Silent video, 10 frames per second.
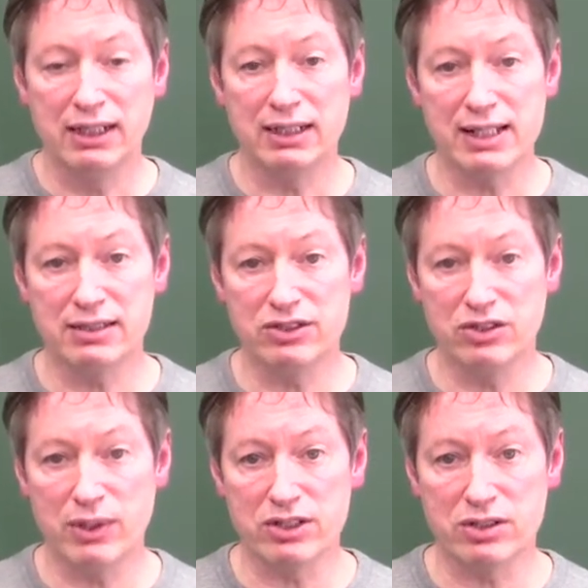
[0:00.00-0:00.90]
In that
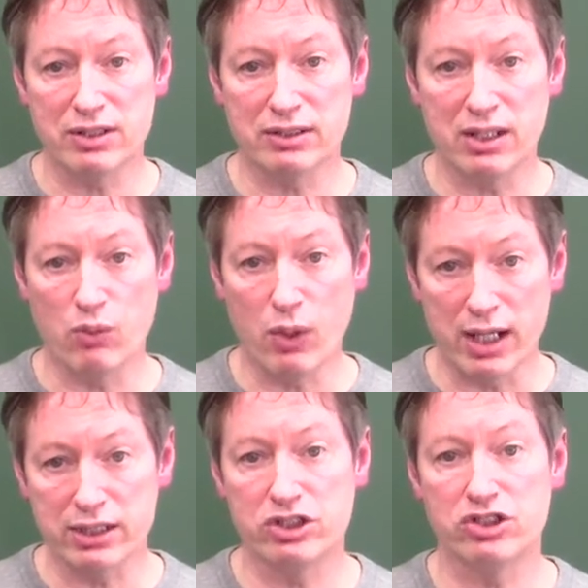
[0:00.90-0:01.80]
situation, I'll say
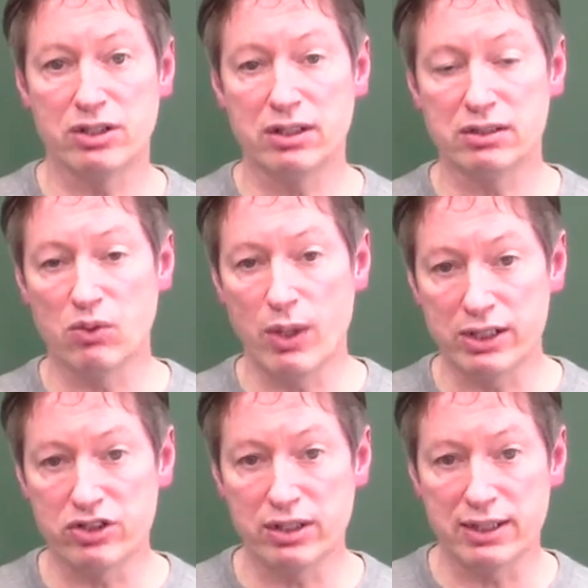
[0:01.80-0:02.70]
watch. So
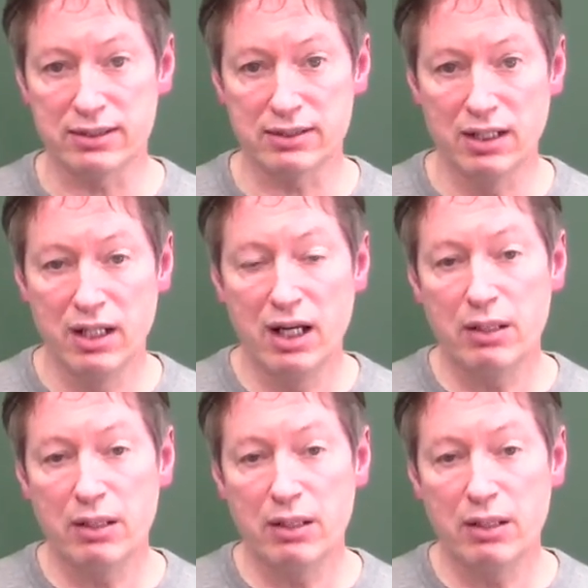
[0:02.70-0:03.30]
watch this.